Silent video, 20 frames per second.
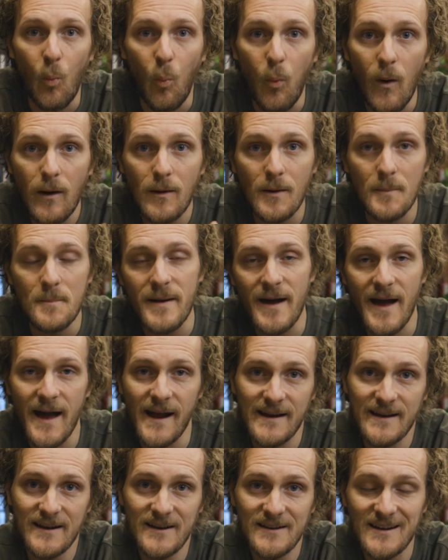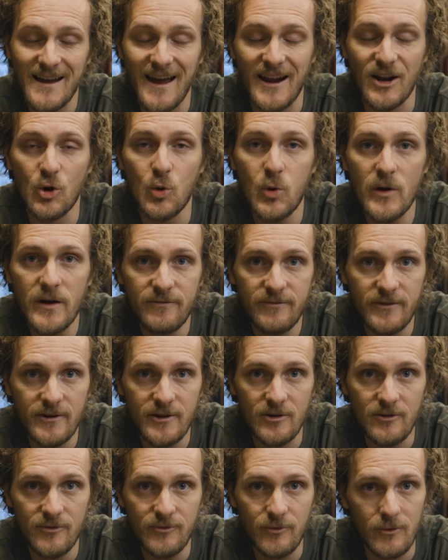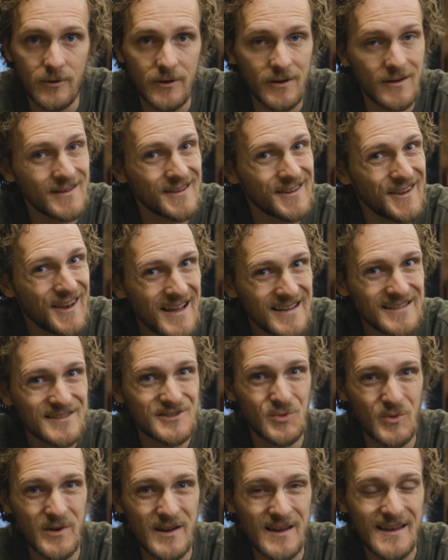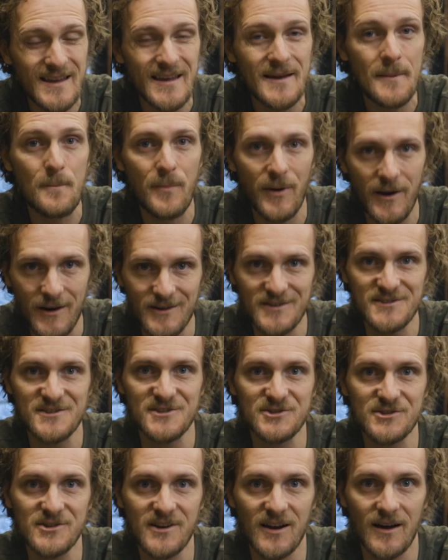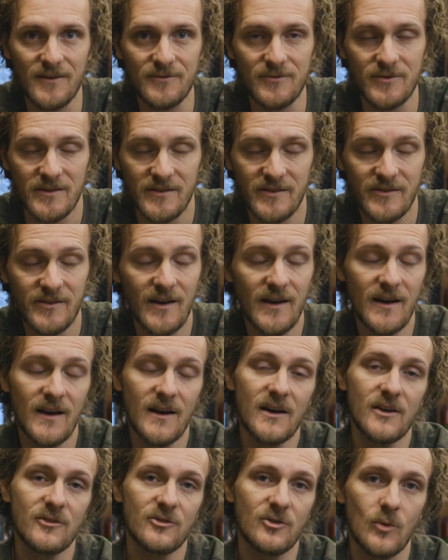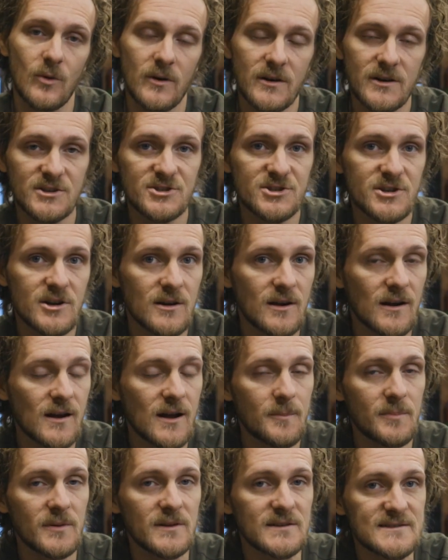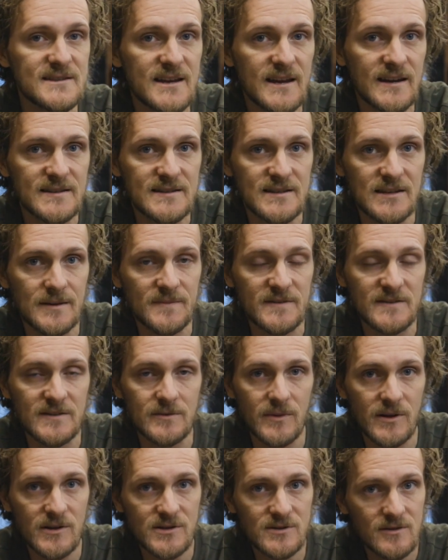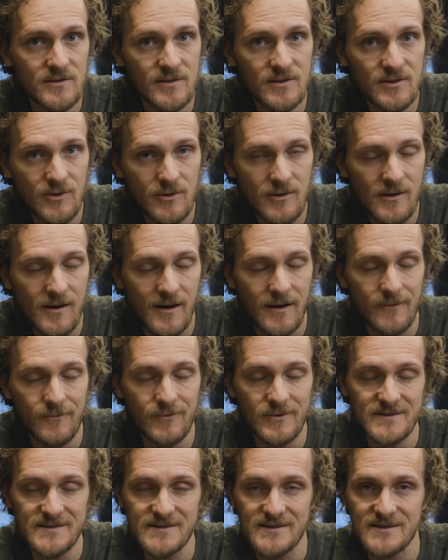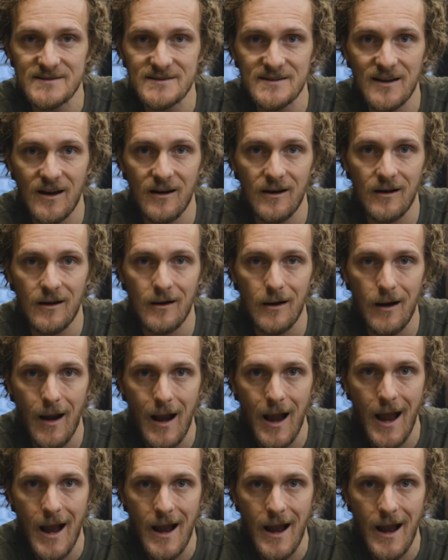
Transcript: Welcome back. Got a quick video for you. Next week, parent-teacher conference. So I wanted to share a couple of tech tips to make sure that your conferences are